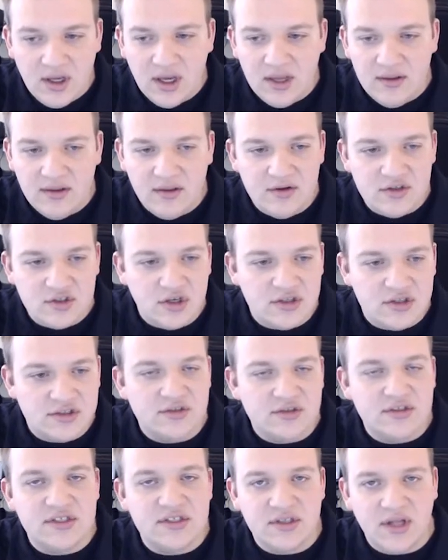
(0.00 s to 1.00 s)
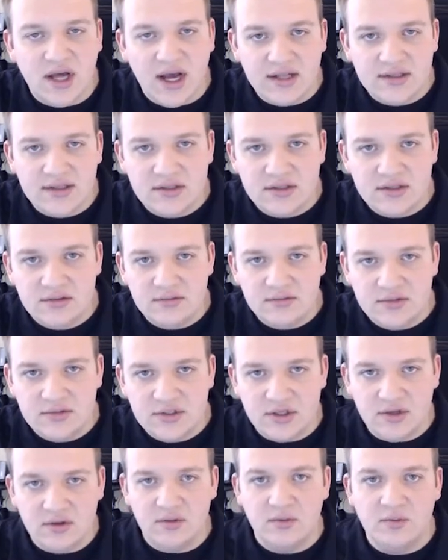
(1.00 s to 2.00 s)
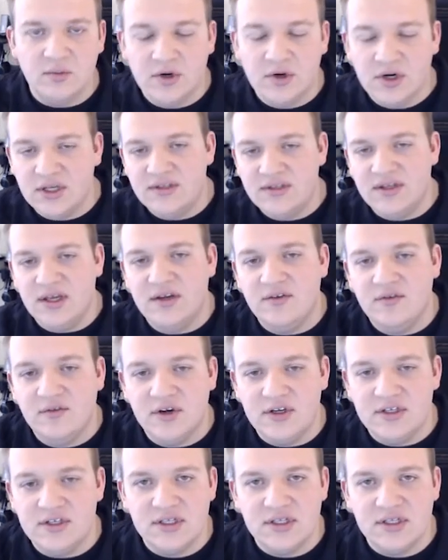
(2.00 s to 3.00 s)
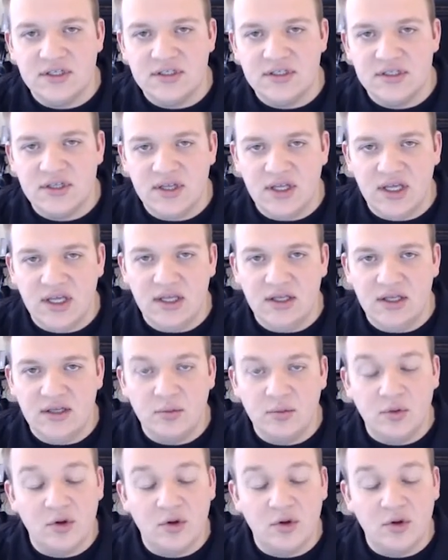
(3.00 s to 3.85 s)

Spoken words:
And then there's also slots. So we're going to take, for instance, the deploy